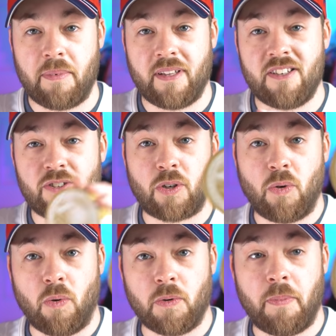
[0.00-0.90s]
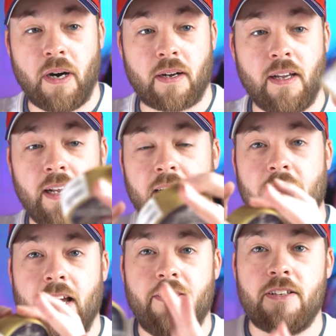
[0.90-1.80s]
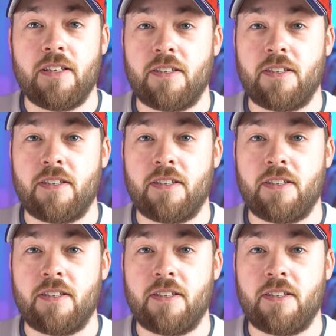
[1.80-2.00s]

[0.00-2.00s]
but this is a gold puck. And this